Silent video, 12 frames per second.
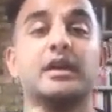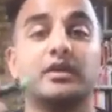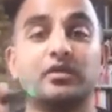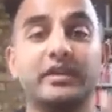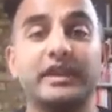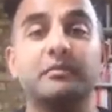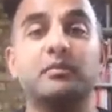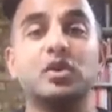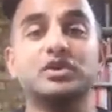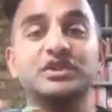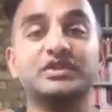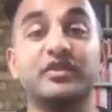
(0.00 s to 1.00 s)
So the
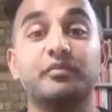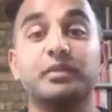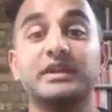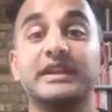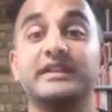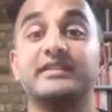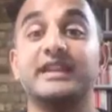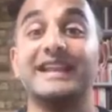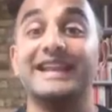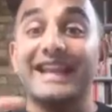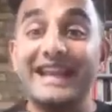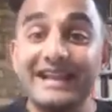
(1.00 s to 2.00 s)
emergence of police in
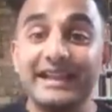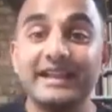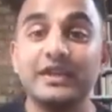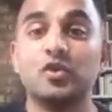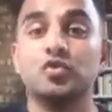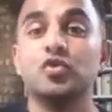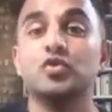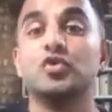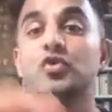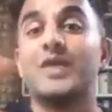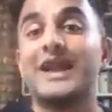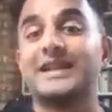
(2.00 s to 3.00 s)
England grew
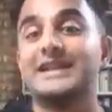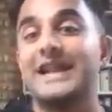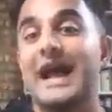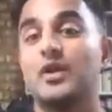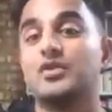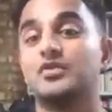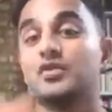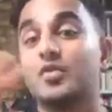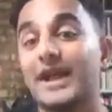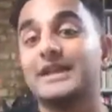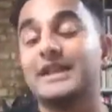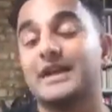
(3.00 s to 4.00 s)
directly out
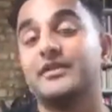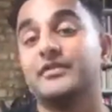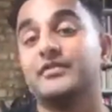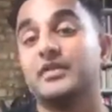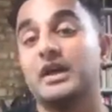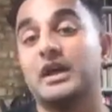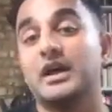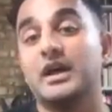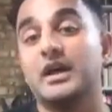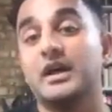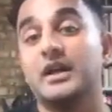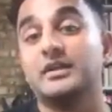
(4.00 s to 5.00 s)
of
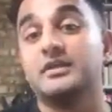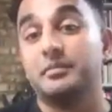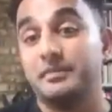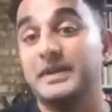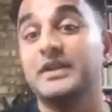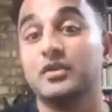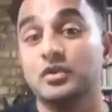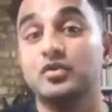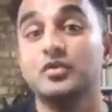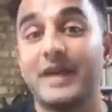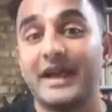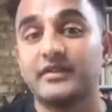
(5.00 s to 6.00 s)
the Peterloo
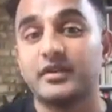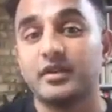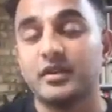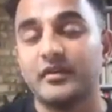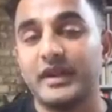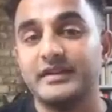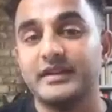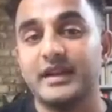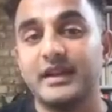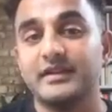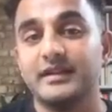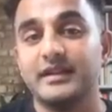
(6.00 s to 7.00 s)
massacre of
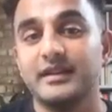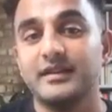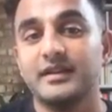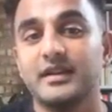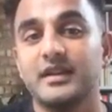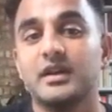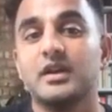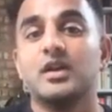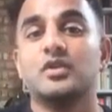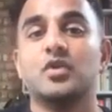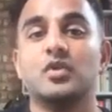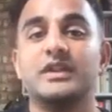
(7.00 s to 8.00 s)
1819.
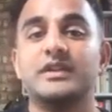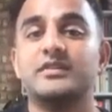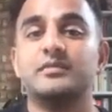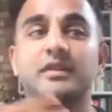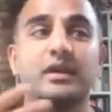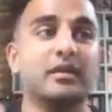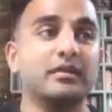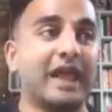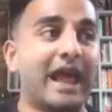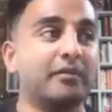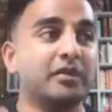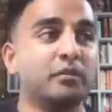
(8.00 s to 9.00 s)
So
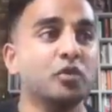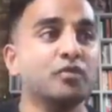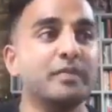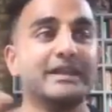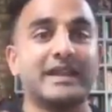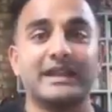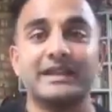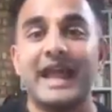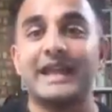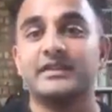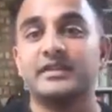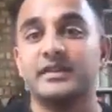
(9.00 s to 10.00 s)
the movement that
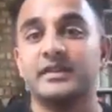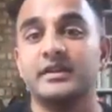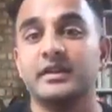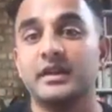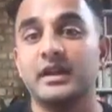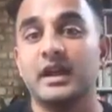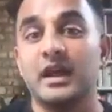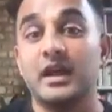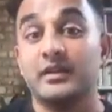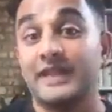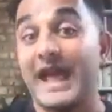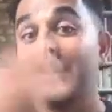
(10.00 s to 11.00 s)
led to
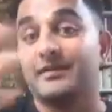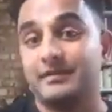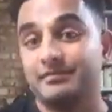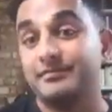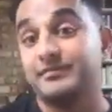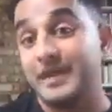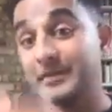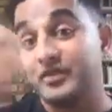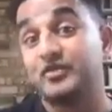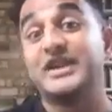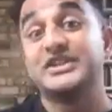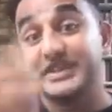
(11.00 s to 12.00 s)
that
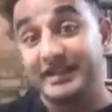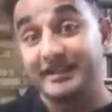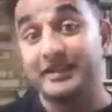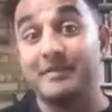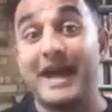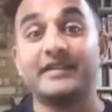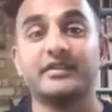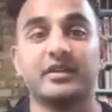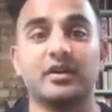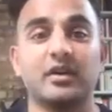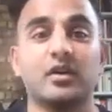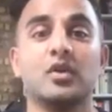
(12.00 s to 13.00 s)
demonstration and the
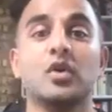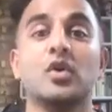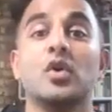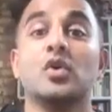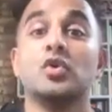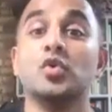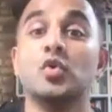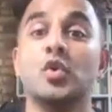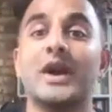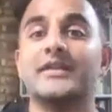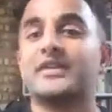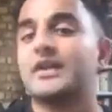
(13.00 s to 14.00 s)
massacre grew
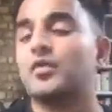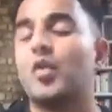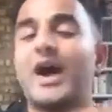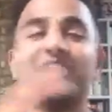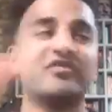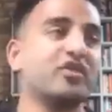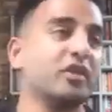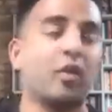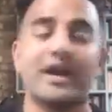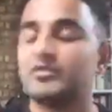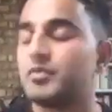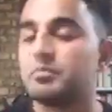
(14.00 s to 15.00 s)
out of kind of
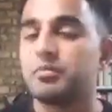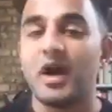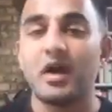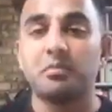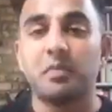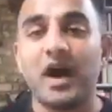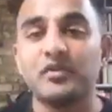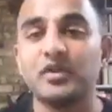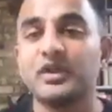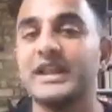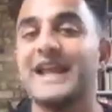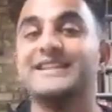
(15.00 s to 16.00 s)
widespread
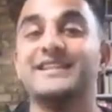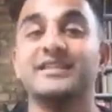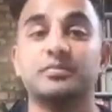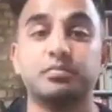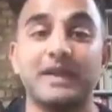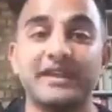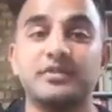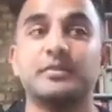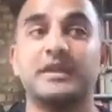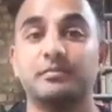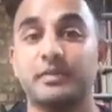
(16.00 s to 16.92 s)
poverty and displacement